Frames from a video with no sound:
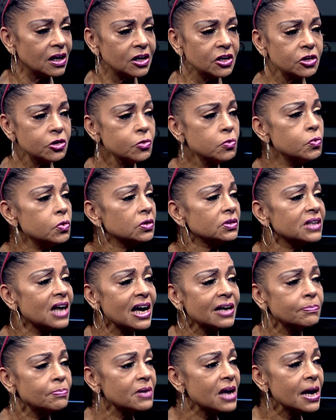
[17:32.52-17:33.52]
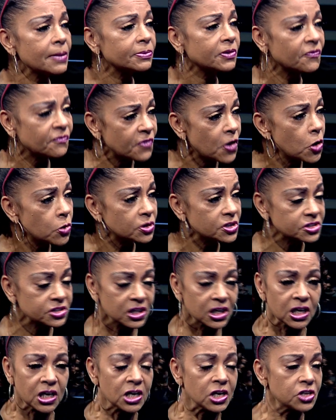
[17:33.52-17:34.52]
you will not be able to focus.
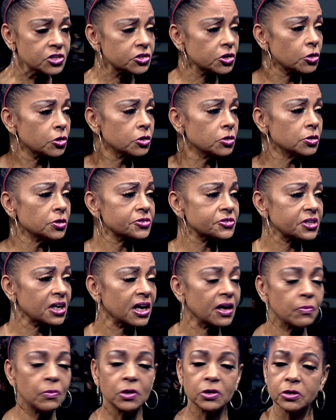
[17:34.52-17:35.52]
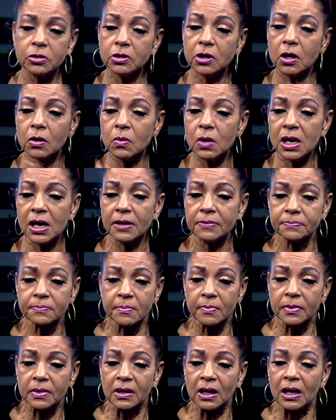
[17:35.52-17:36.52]
So you'll say, well, you know what?
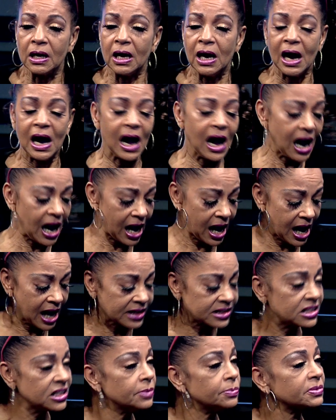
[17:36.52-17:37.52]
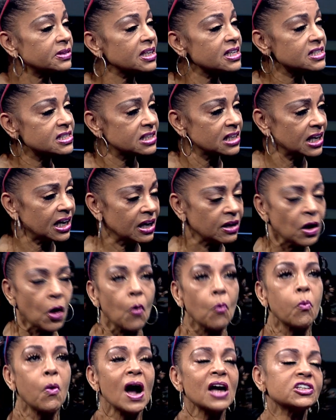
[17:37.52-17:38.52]
I did what they said.
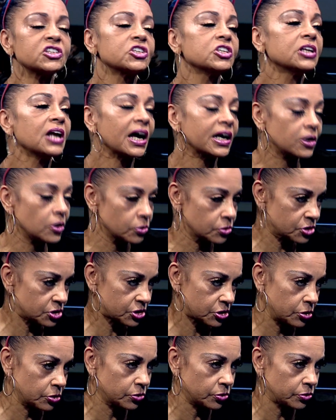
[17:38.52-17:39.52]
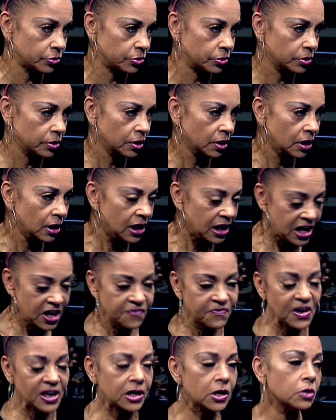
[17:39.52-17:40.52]
Why should I go to school?
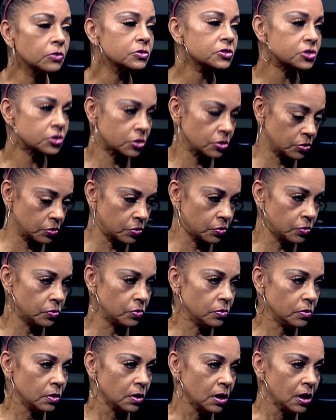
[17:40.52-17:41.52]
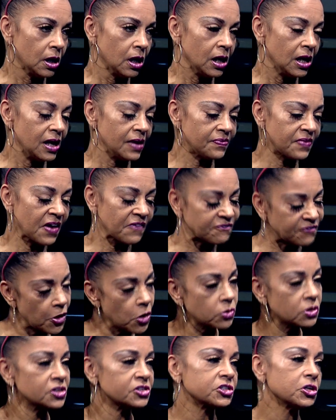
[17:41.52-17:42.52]
If I go to school, they
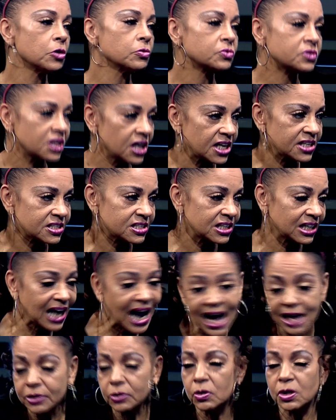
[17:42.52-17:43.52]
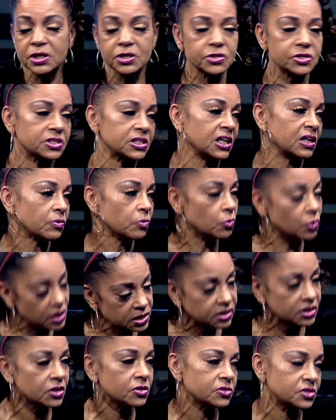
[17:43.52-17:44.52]
focus on testing. I don't understand what
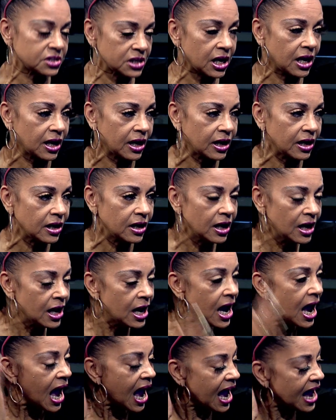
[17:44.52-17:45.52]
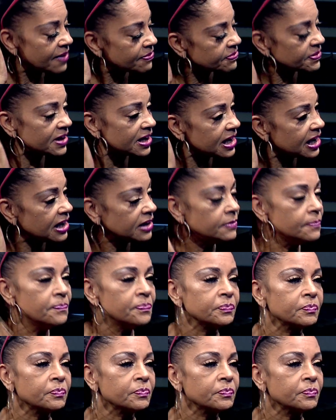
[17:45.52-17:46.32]
they're saying. And then